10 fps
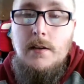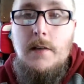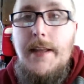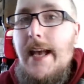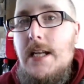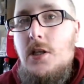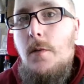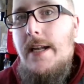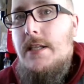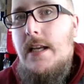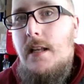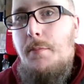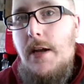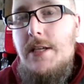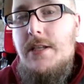Now, the HOH
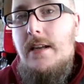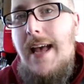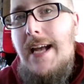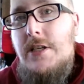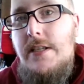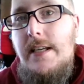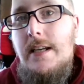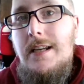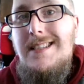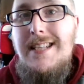celebration actually